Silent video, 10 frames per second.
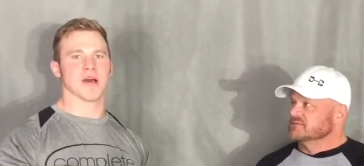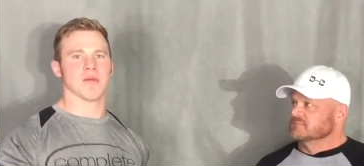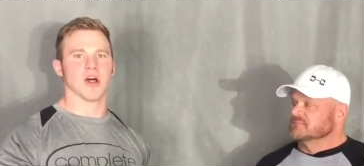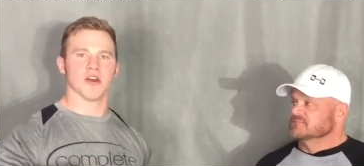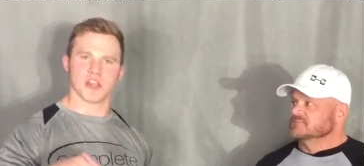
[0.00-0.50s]

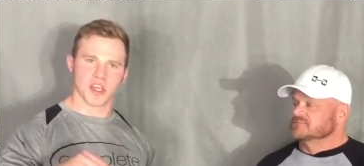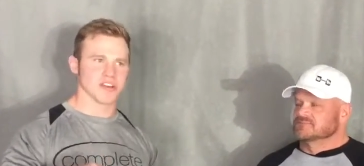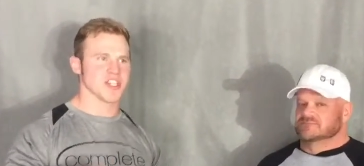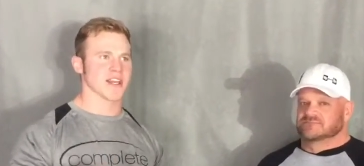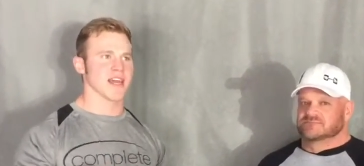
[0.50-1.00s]
Speaker 1: down below. You can
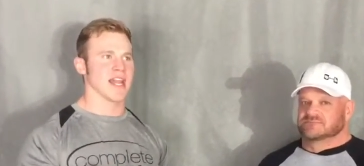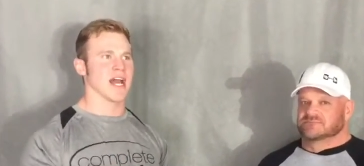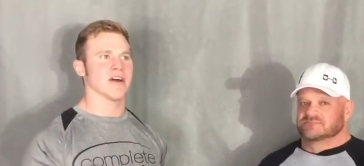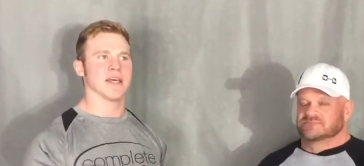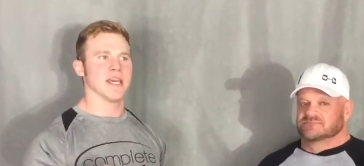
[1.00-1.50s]
go check that
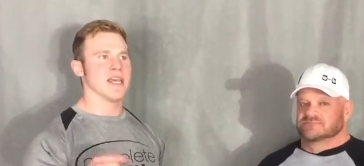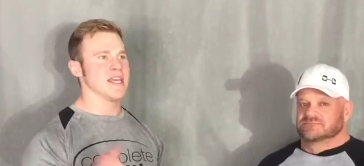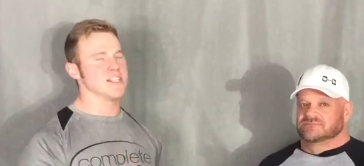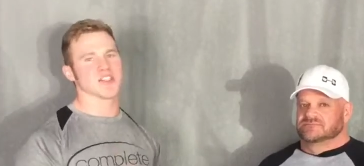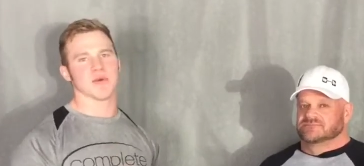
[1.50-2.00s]
out.
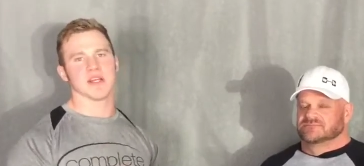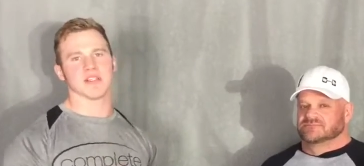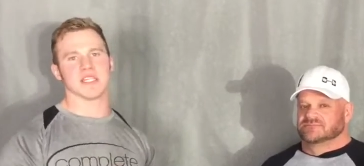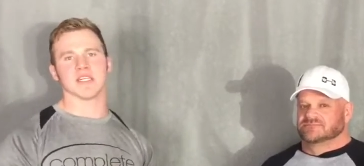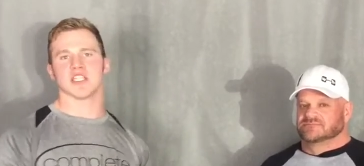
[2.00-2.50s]
He's the
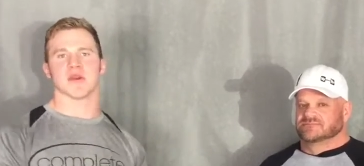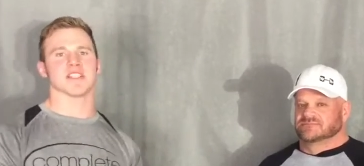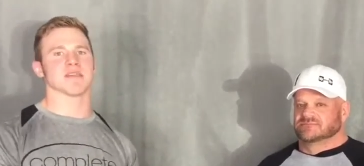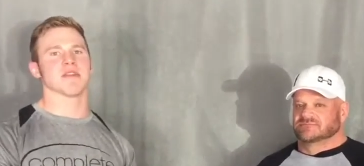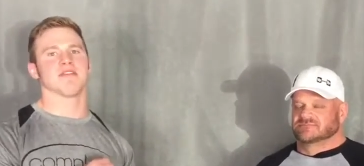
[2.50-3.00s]
real deal. He
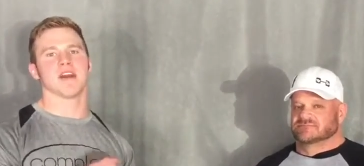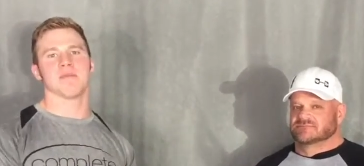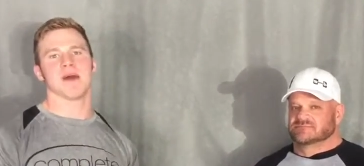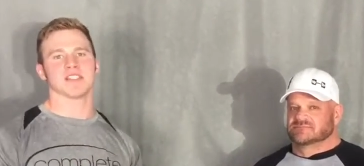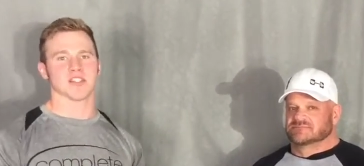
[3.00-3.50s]
trains some of the
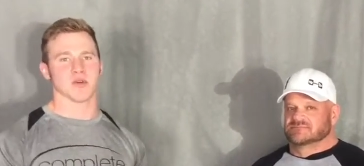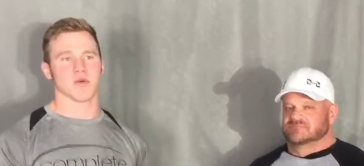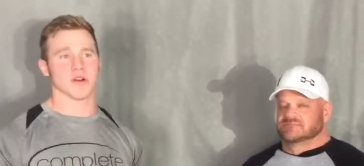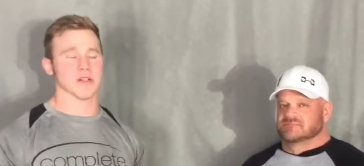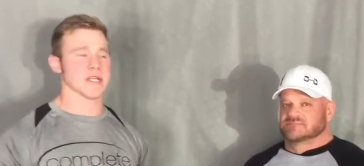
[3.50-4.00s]
very best in
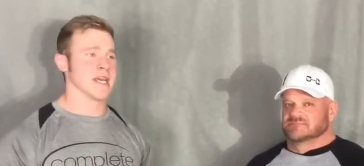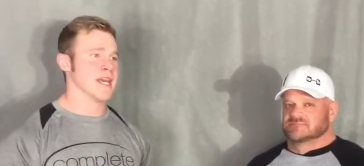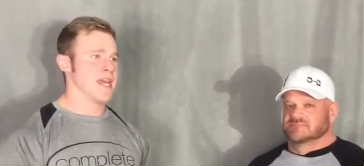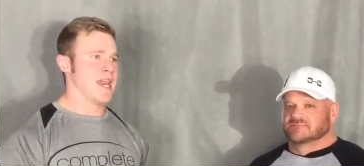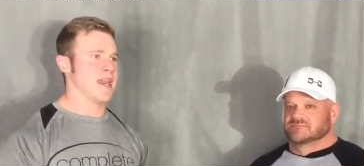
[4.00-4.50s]
the world,
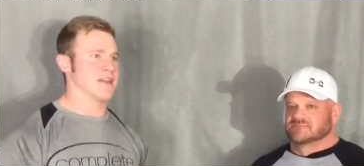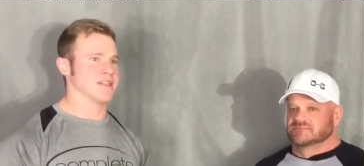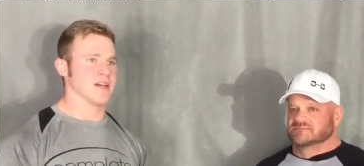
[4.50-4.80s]
and